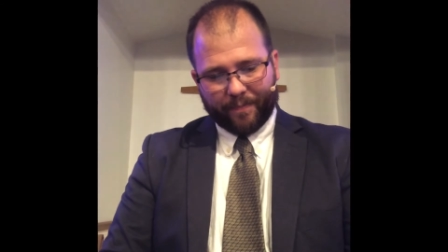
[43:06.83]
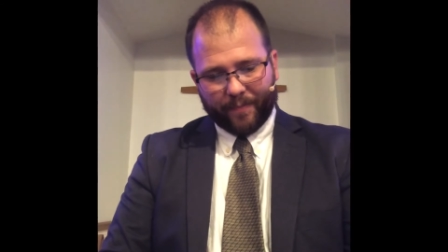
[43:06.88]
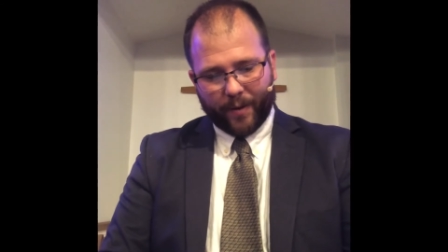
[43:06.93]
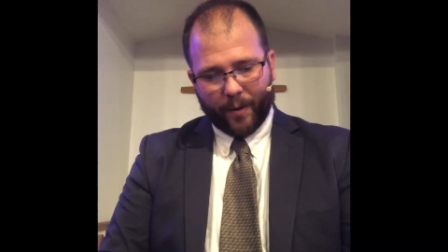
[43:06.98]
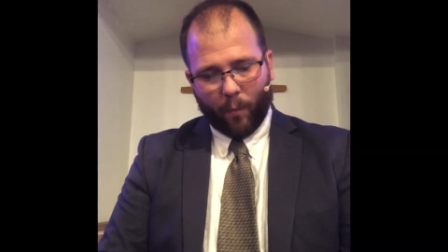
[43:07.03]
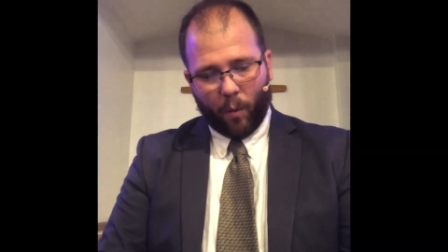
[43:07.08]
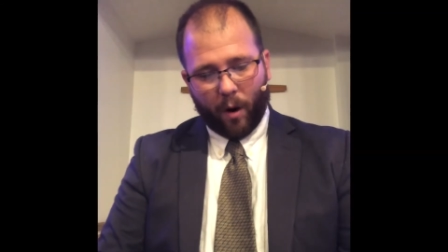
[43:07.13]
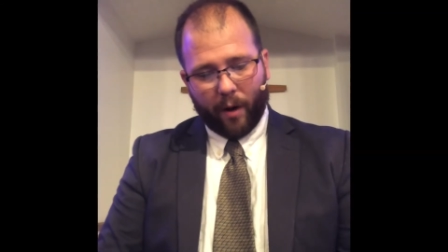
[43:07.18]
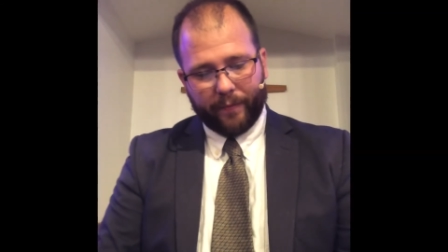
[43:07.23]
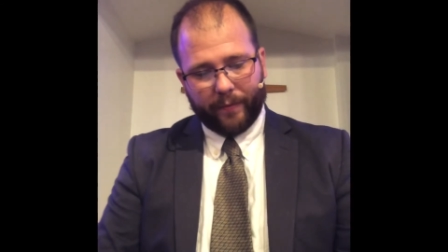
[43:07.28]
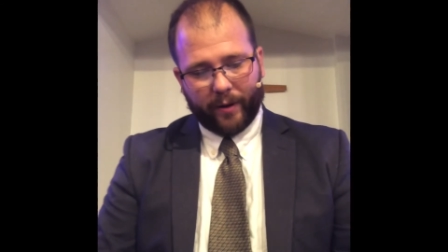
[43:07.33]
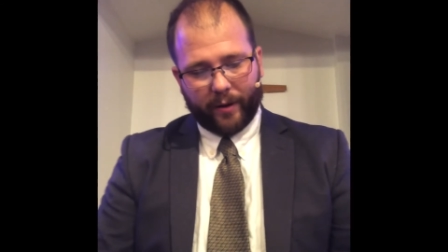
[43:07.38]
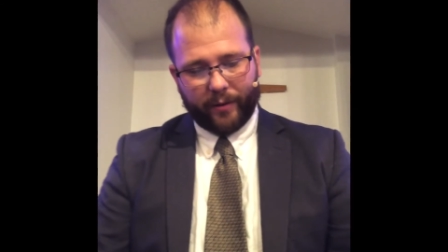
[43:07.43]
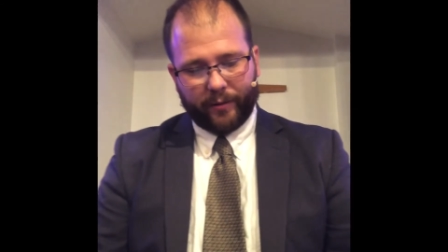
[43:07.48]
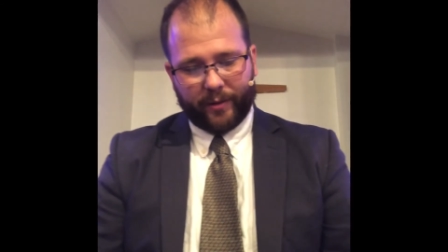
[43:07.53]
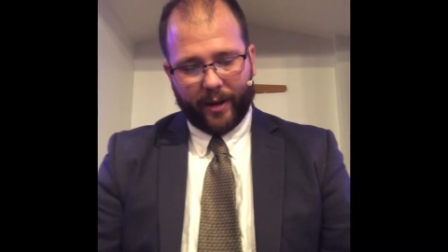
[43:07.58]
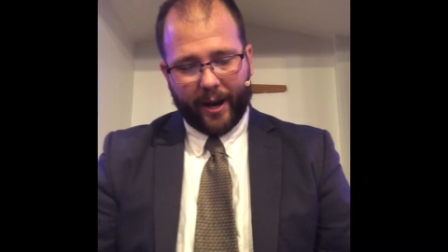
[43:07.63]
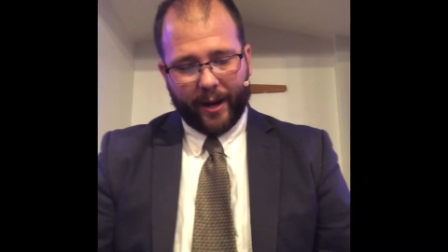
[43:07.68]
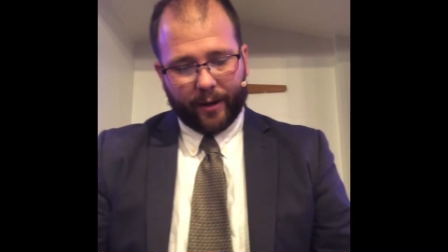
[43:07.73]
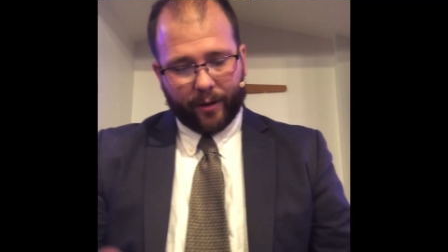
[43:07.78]
one that
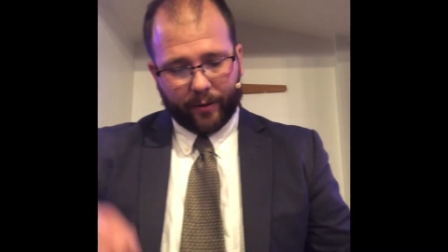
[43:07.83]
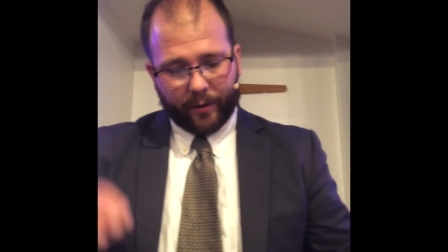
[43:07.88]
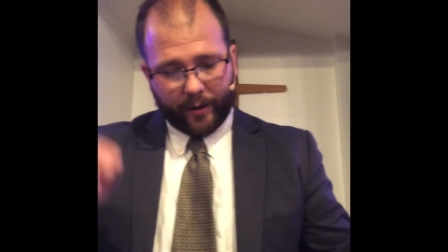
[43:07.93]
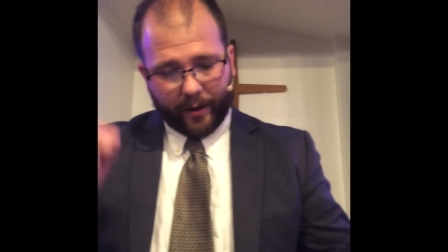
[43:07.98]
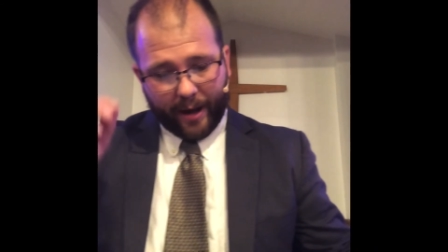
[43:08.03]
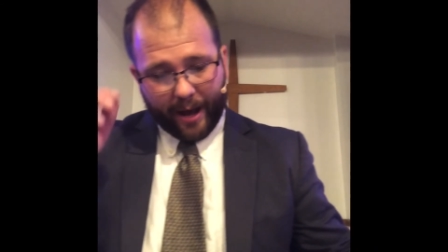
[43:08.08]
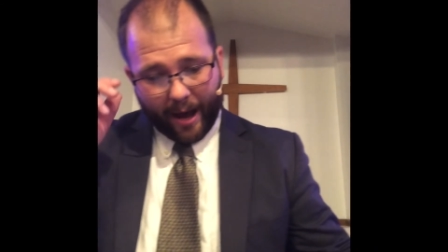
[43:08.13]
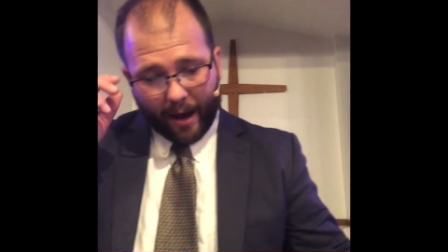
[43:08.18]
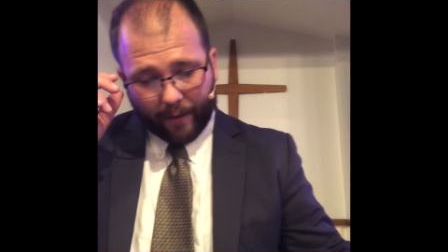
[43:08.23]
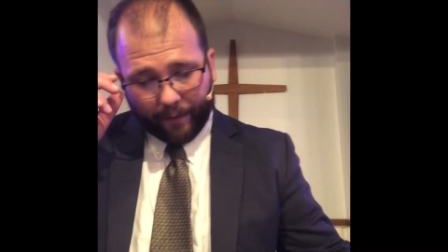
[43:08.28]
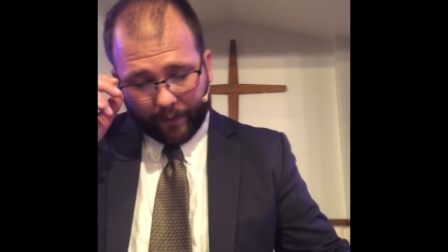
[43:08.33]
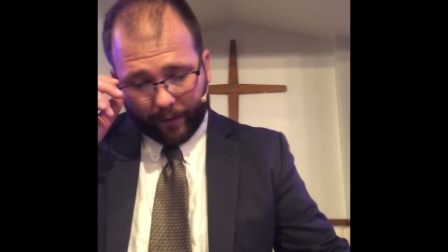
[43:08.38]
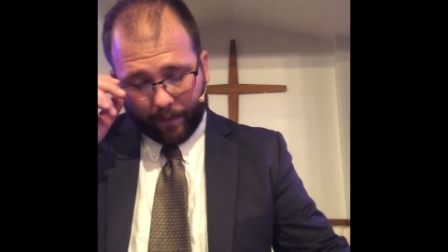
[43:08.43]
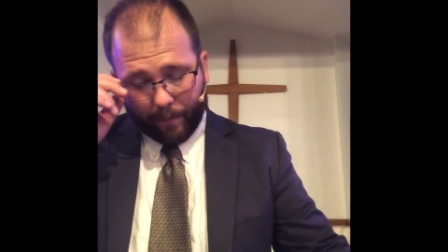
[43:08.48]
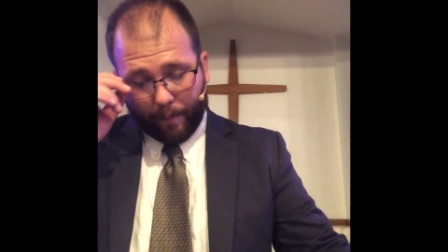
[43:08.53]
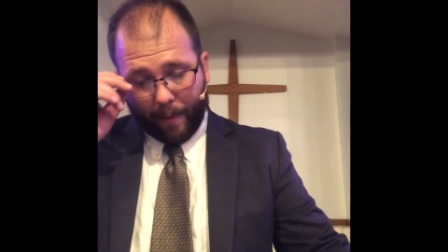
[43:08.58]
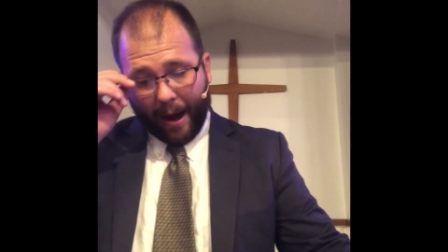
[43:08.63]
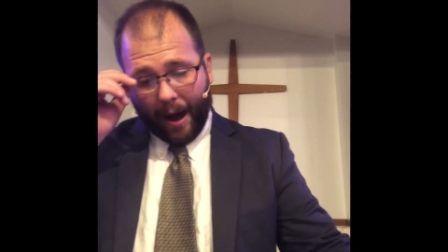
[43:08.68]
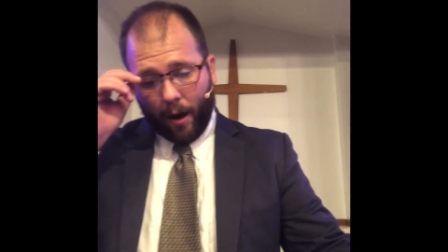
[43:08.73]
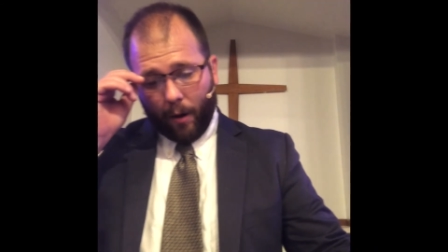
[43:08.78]
is anchored in
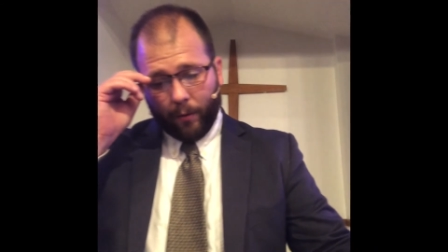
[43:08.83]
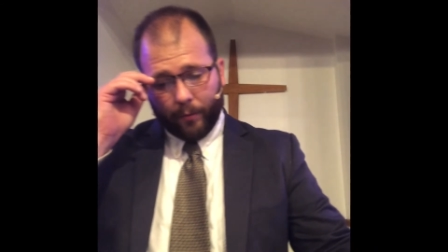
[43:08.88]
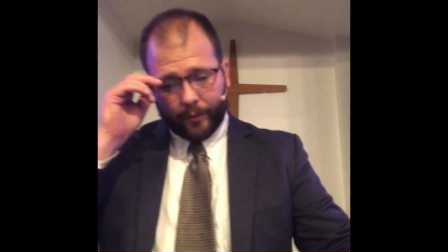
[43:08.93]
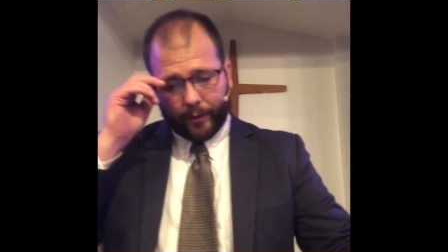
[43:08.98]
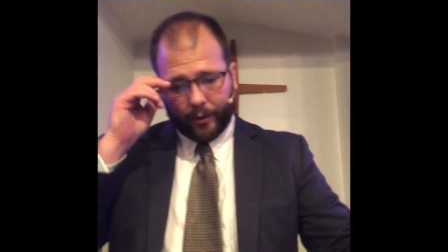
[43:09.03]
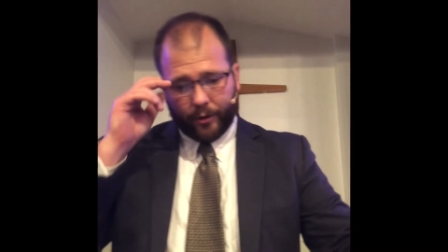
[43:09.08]
heaven, bound